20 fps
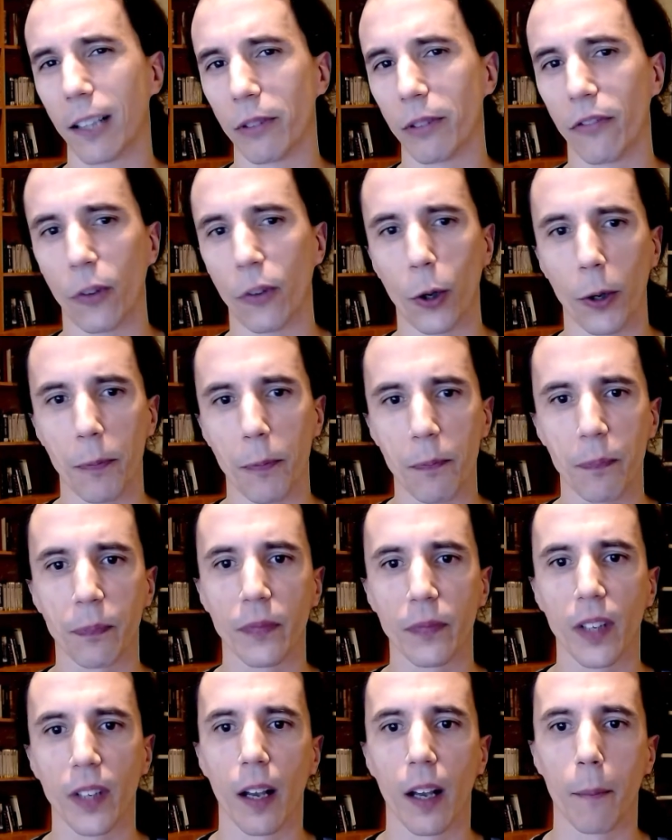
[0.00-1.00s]
before,
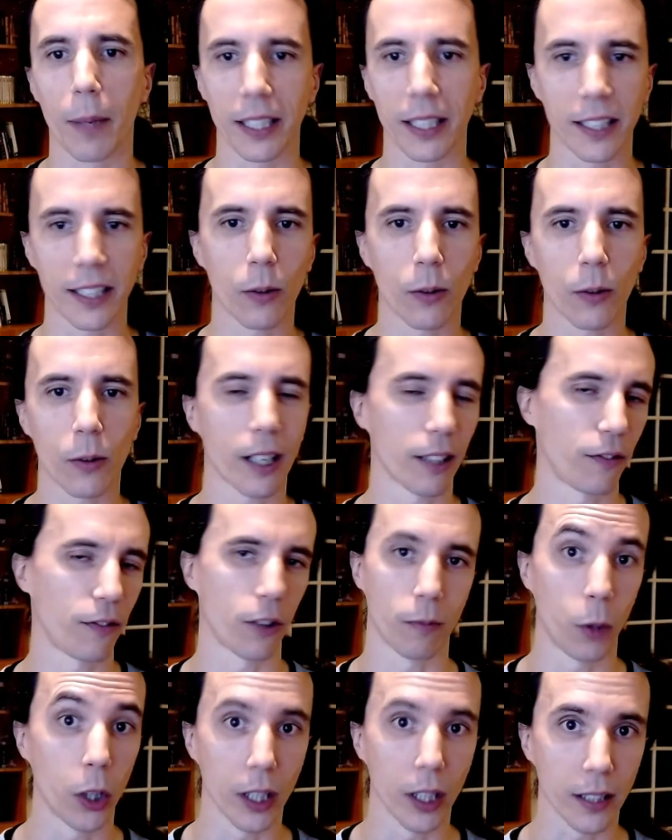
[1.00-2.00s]
particularly
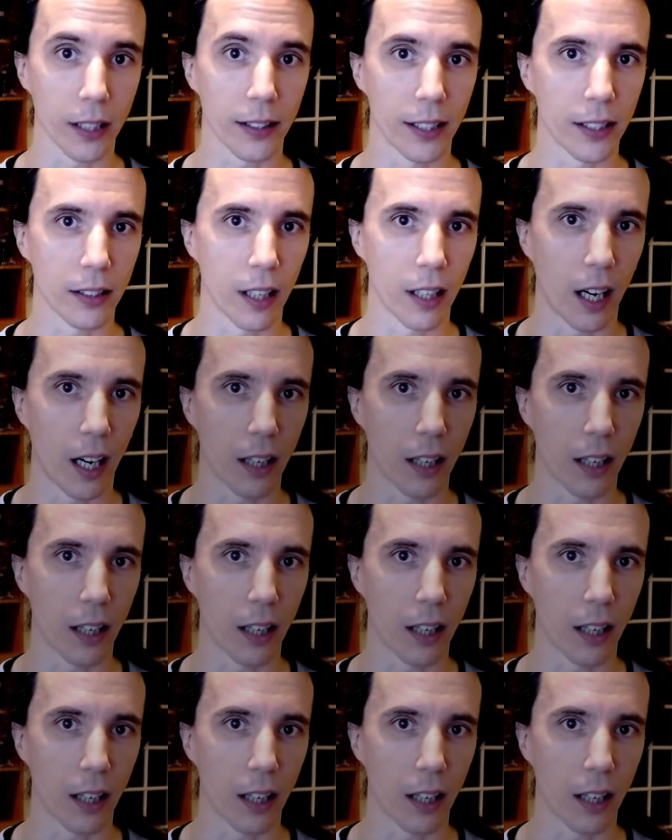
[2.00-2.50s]
for models this